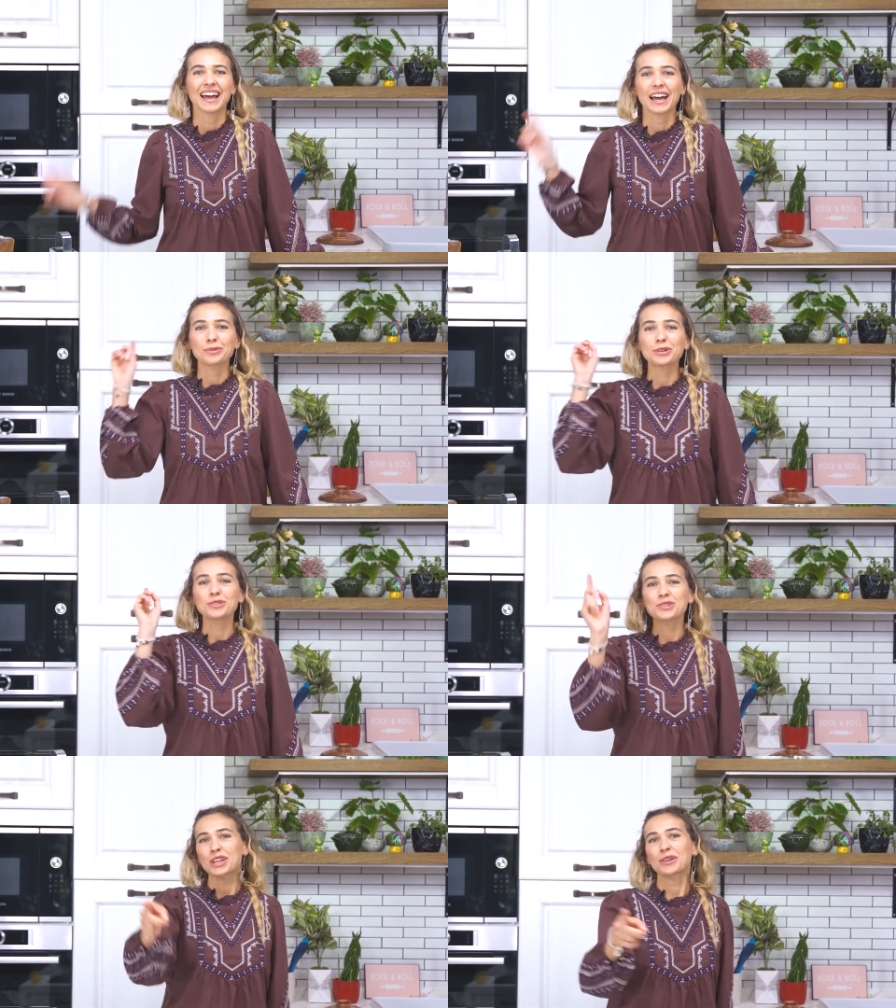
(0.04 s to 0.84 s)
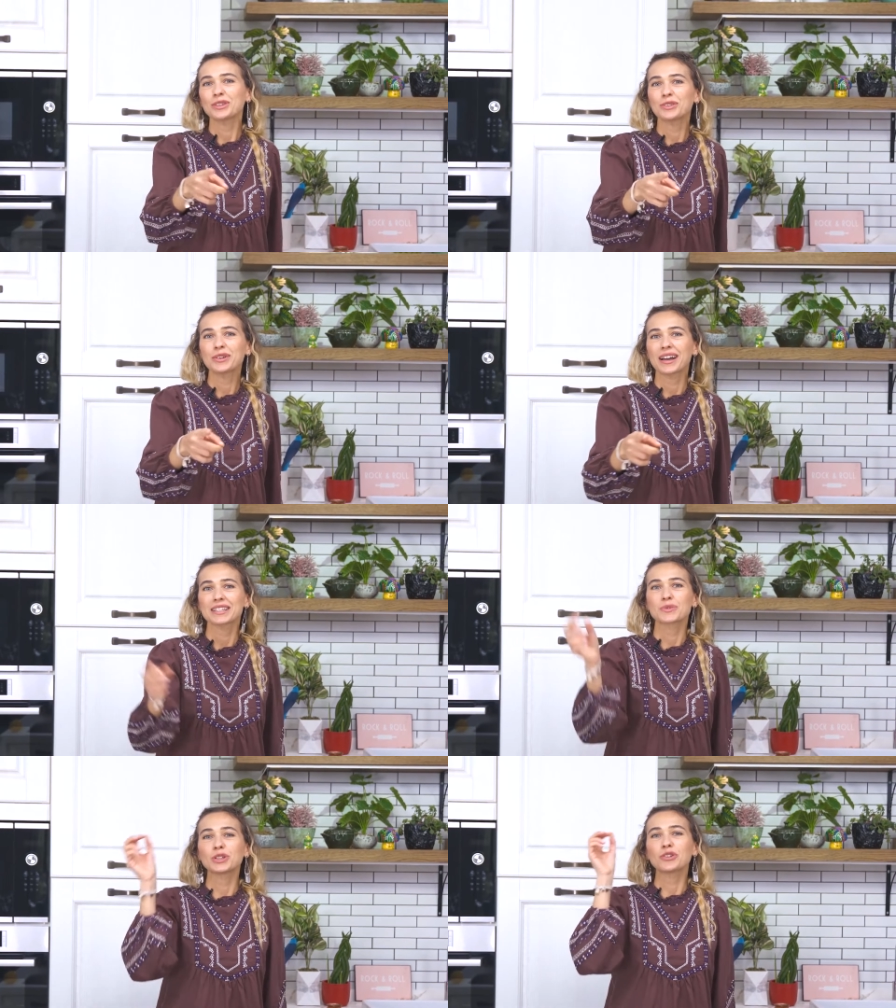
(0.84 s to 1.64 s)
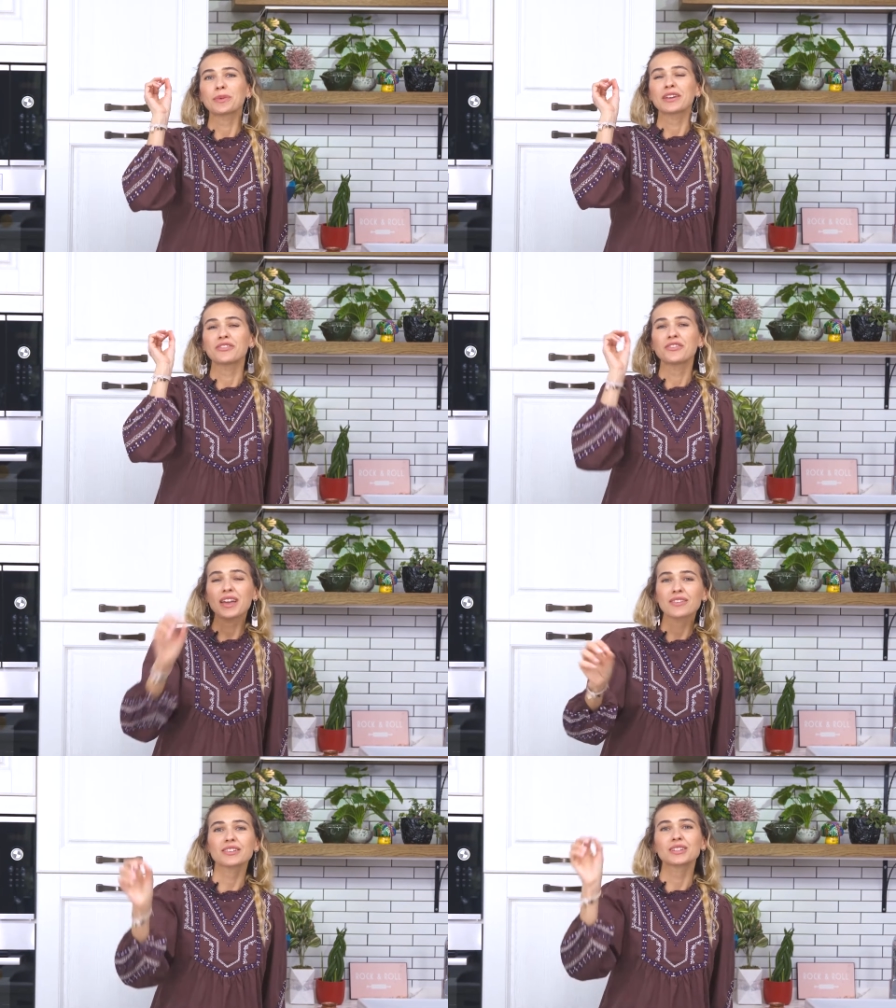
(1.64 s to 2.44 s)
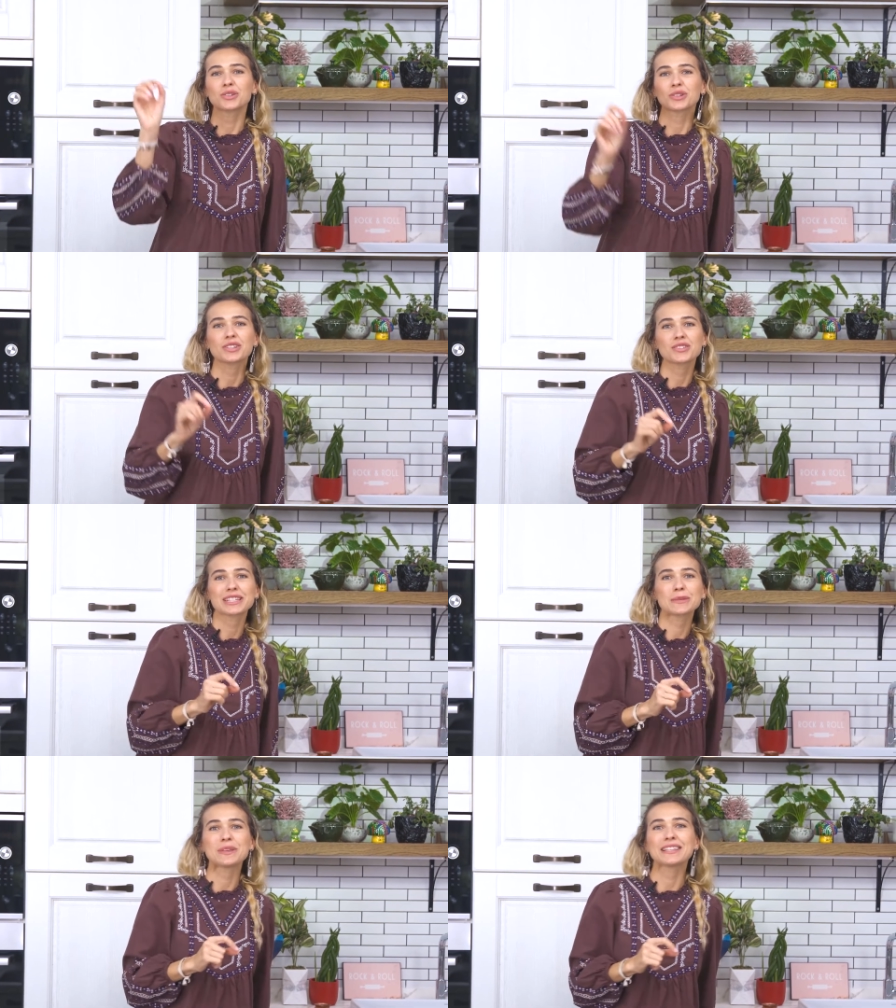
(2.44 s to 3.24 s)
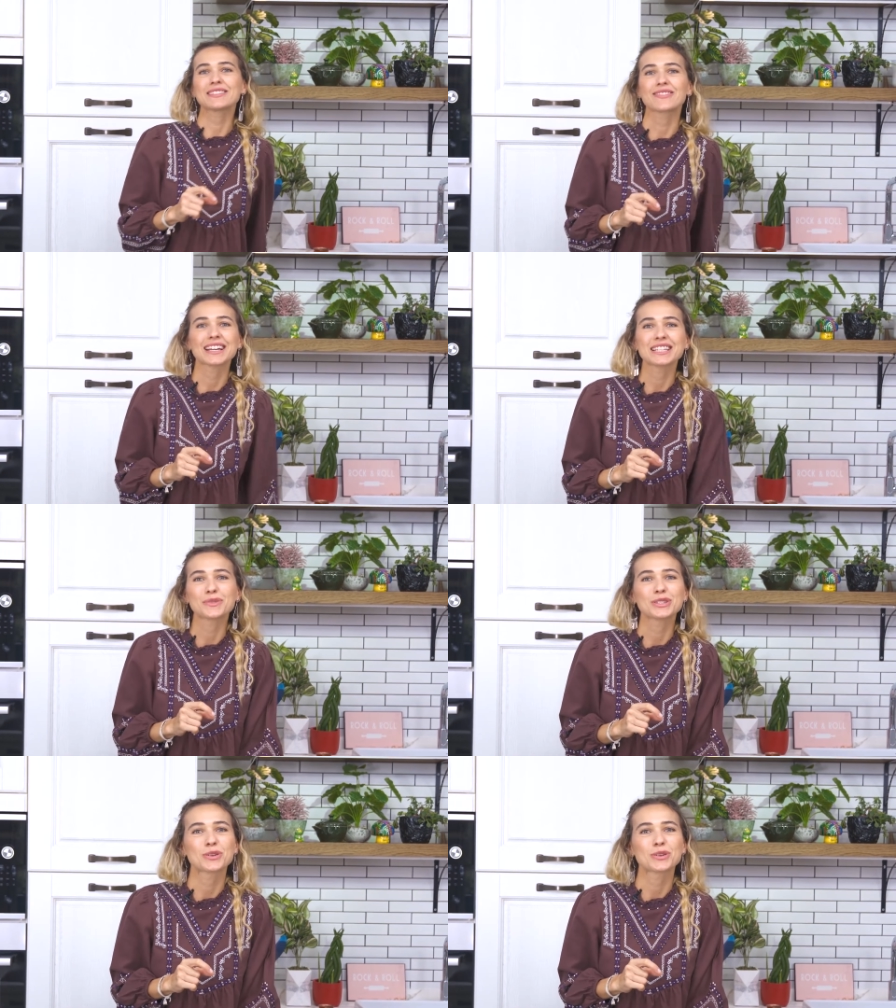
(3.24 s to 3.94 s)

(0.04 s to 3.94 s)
I'm going to share with you guys one of my favorite Turkish recipes, rice with